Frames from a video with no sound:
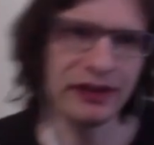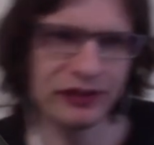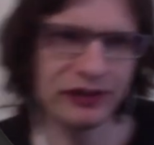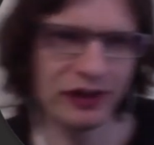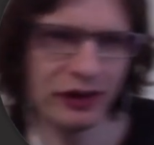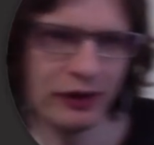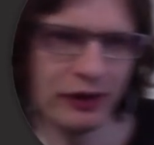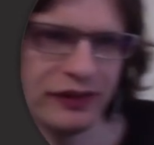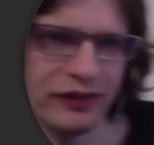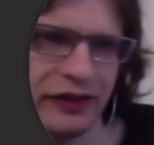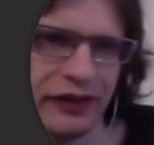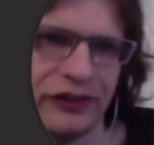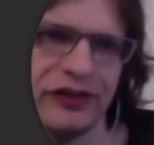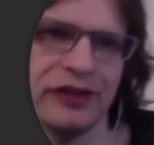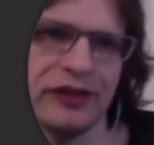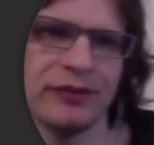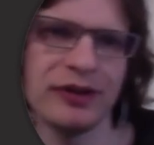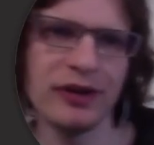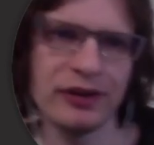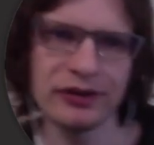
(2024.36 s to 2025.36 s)
And so it does
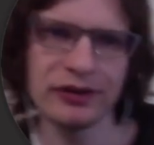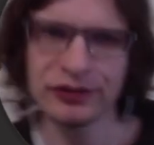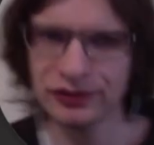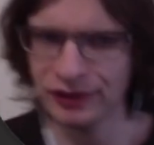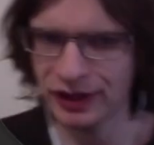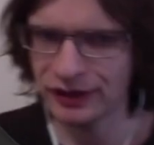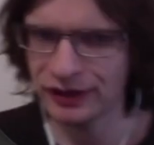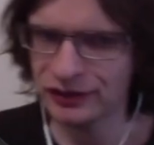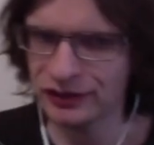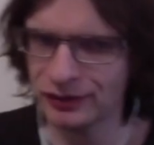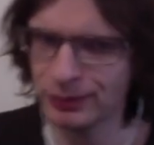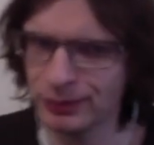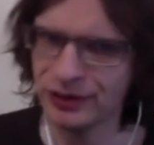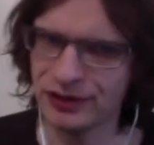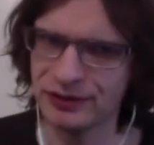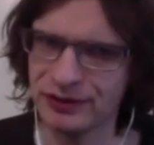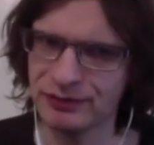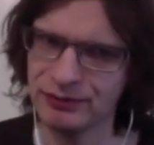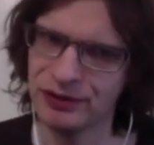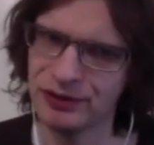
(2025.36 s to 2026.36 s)
seem kind of strange to
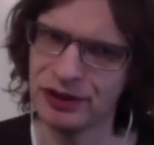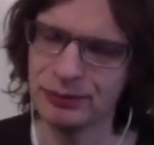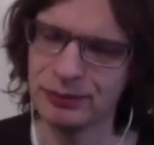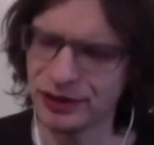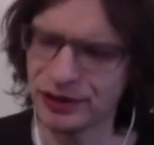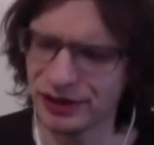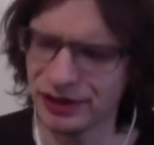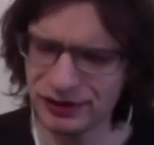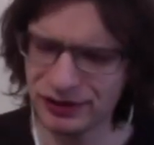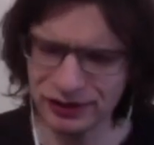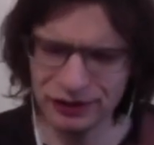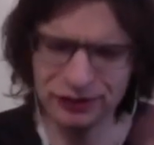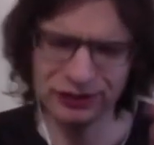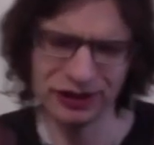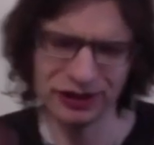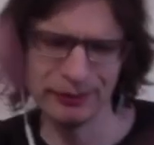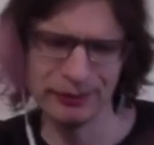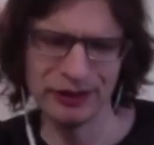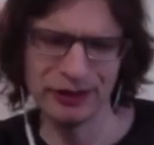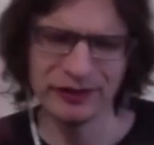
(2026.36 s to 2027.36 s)
put a
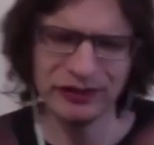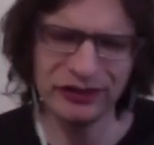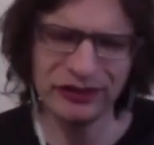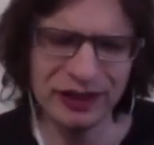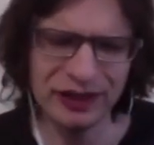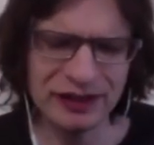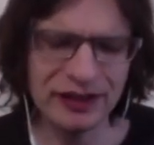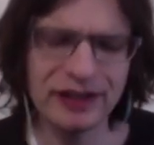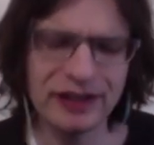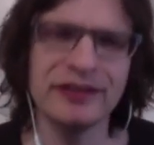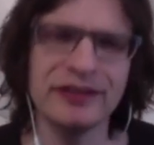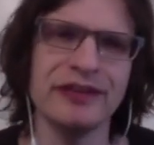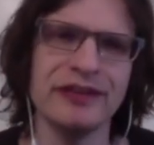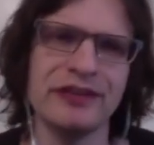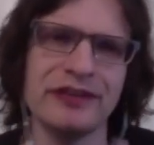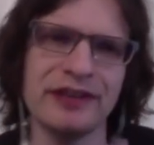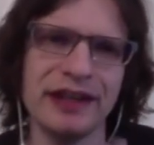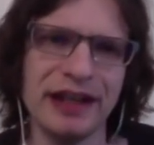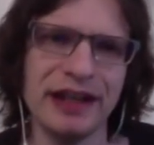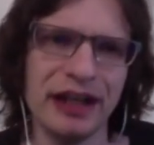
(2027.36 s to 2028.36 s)
queue in the middle of a scene like
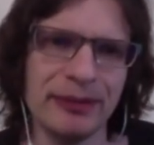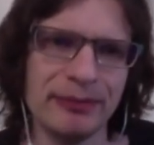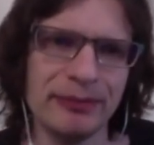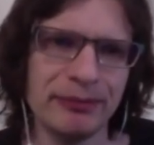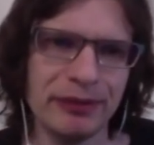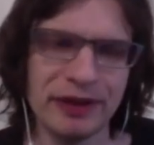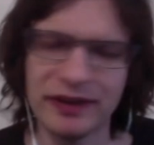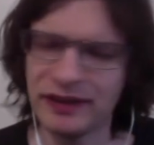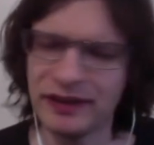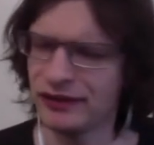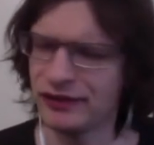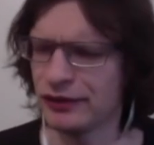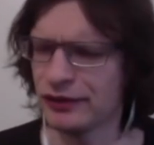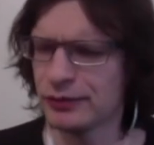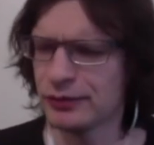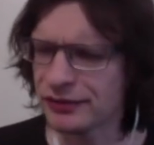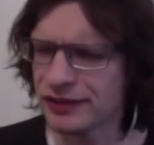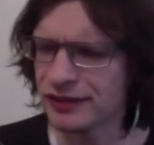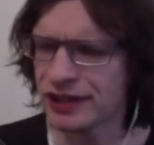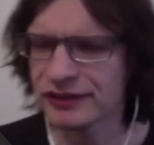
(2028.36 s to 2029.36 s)
this, but they're
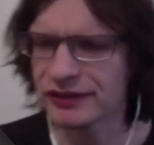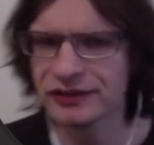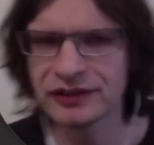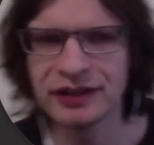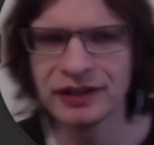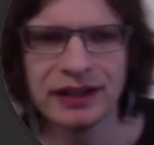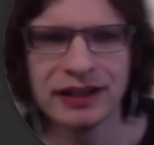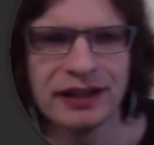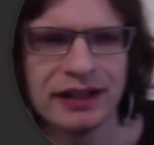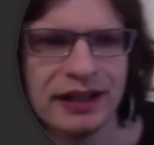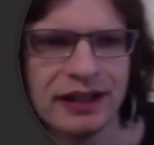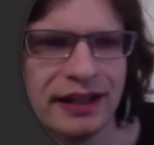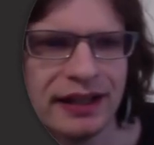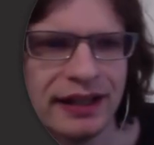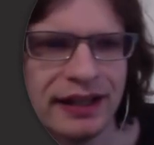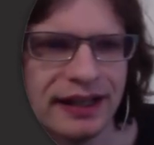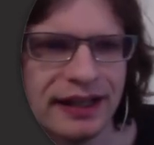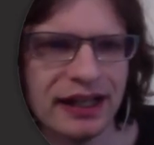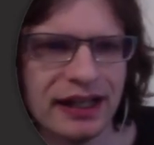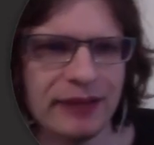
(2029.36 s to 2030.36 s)
super fast.
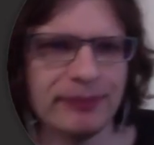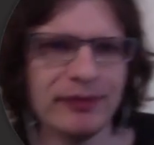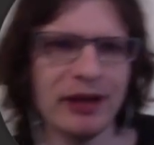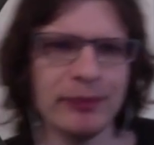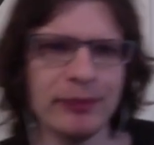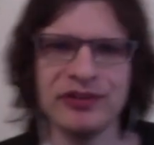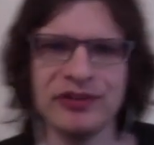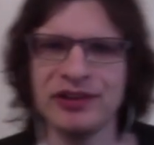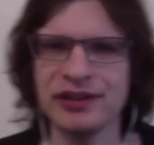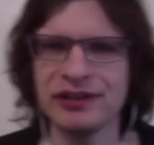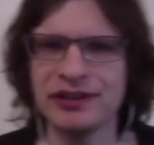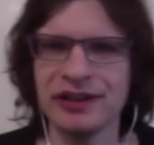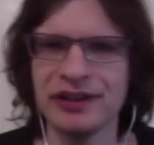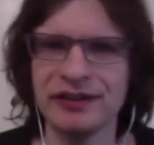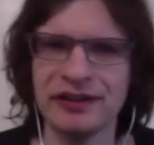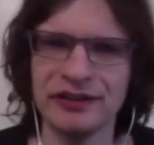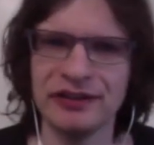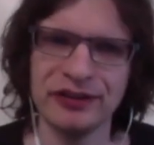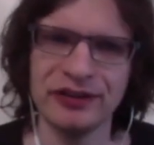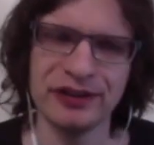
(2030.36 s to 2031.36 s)
And particularly
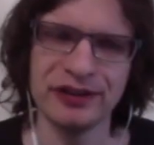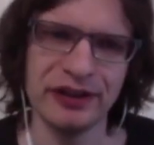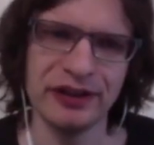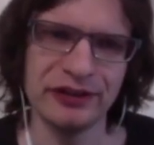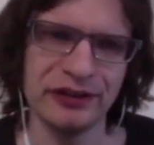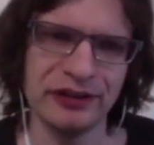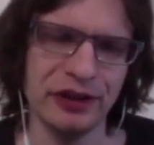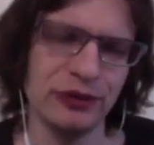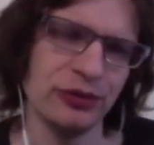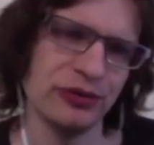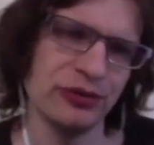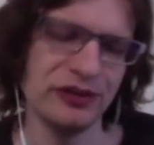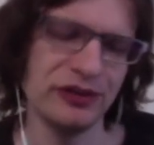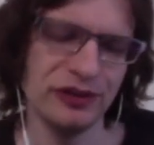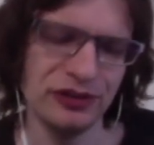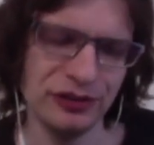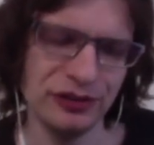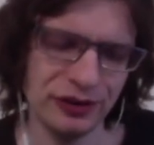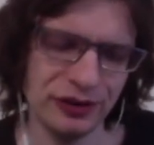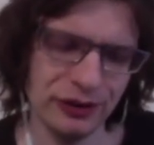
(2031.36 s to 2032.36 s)
in this, it's a nice natural
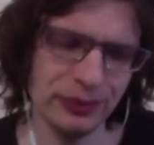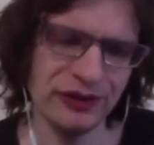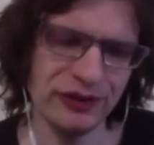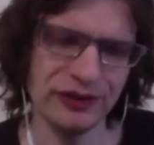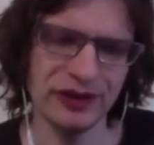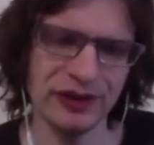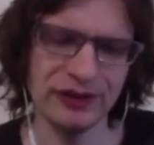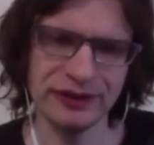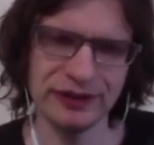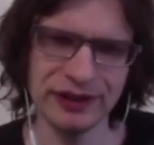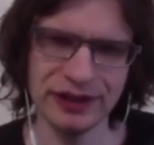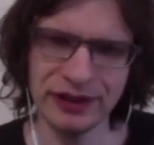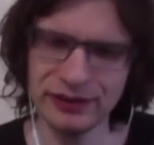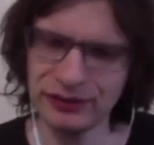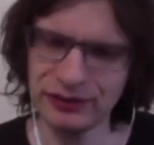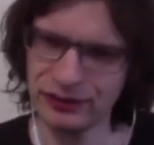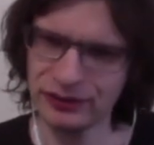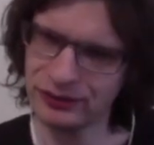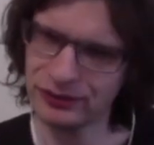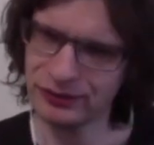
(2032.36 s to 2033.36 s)
transition. The Queen Thief
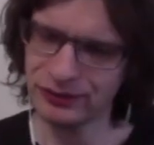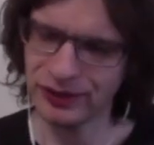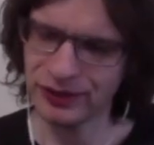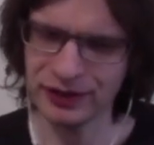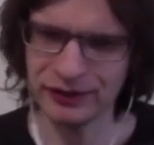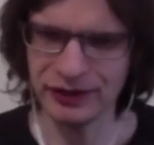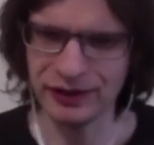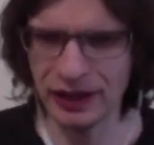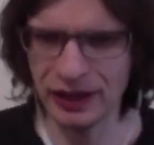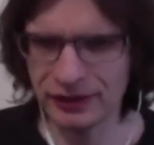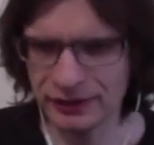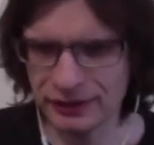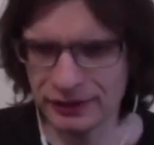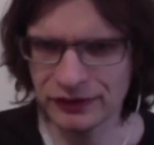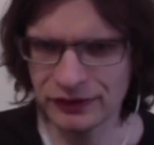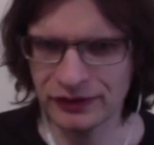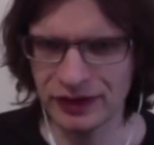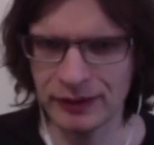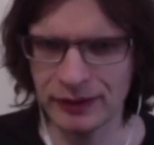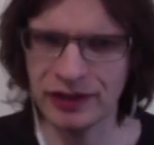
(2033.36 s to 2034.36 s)
leaves, fade her out,
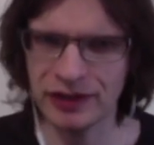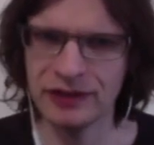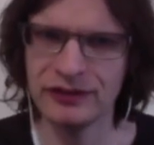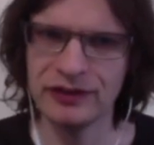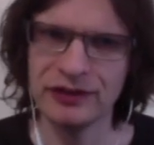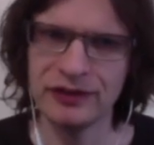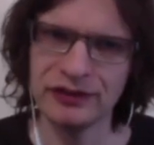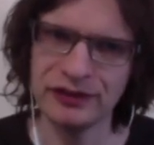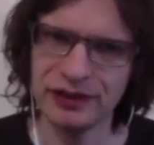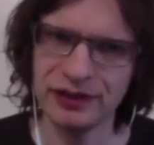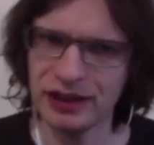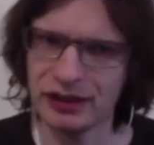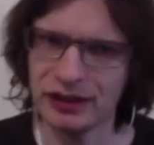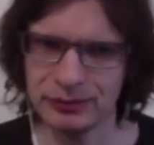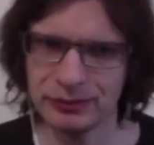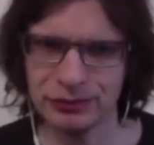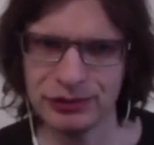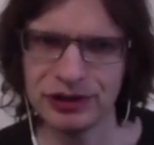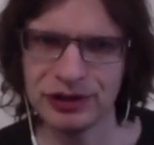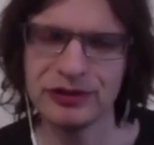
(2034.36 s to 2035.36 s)
snap, hit
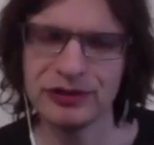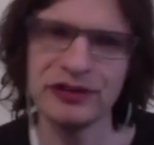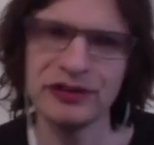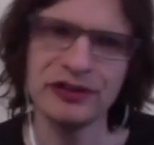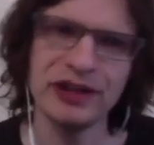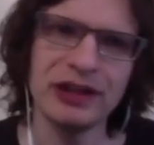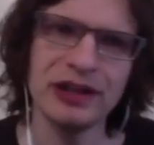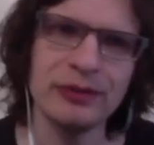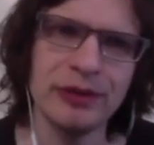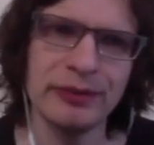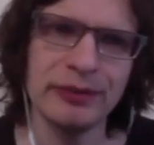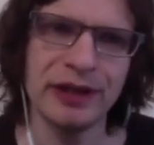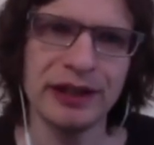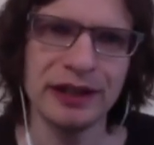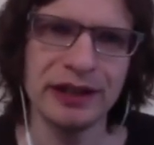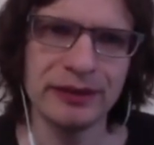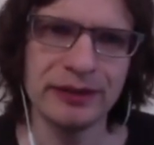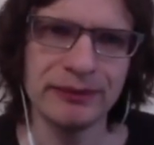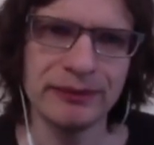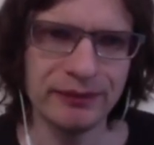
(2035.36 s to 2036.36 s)
DCA, bring DCA 1
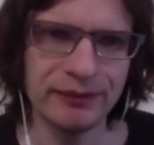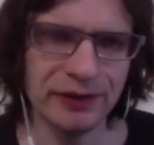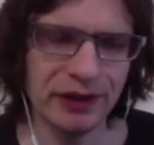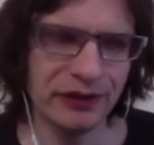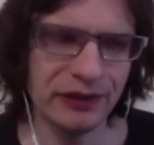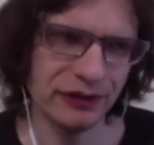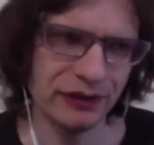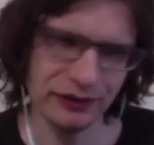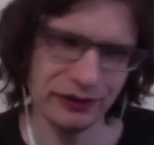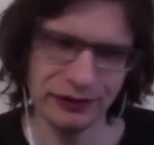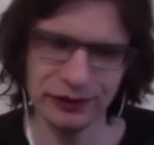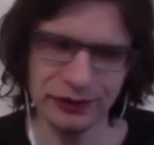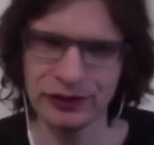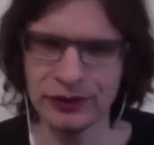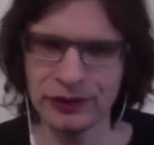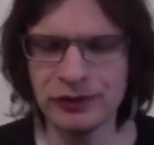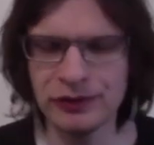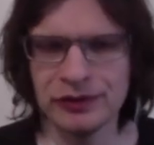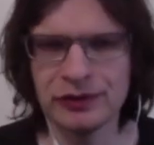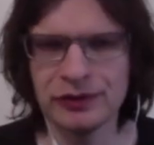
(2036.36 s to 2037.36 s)
back in. It's a very,
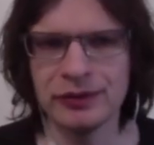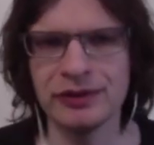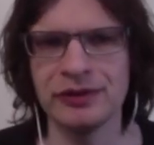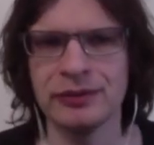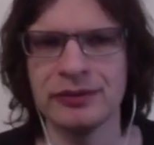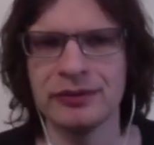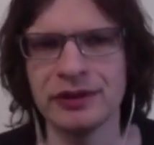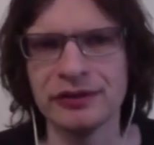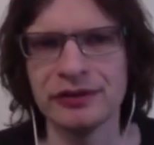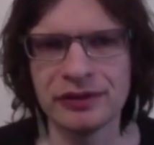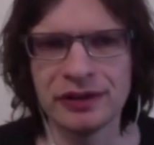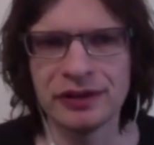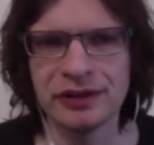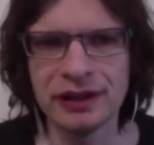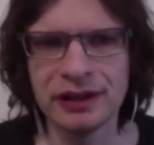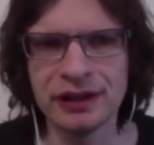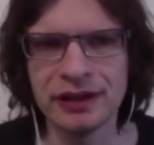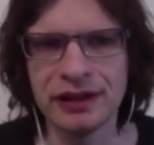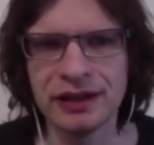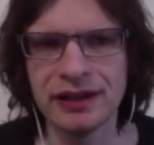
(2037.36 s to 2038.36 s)
very quick operation.